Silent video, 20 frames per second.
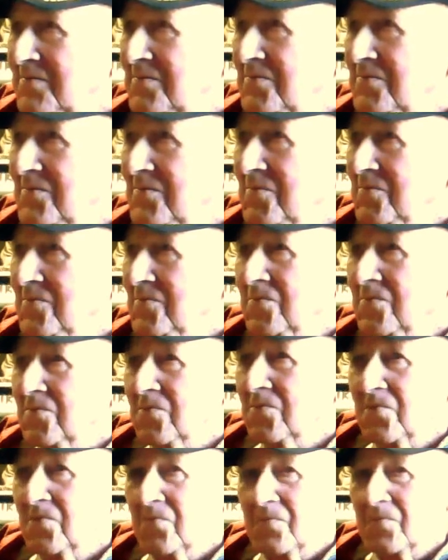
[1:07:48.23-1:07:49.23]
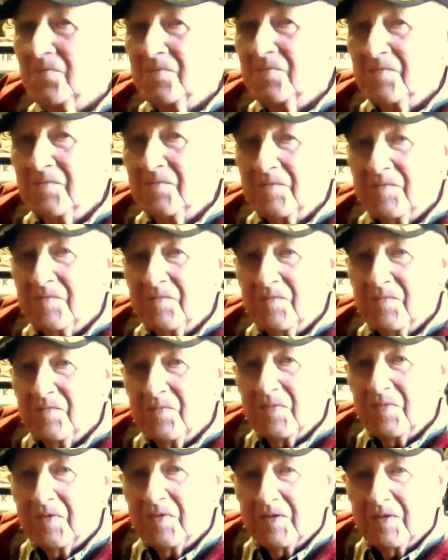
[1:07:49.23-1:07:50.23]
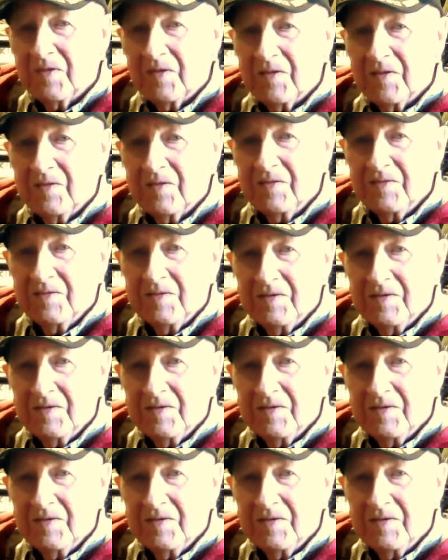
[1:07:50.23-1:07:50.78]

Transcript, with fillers: starting to get older. So,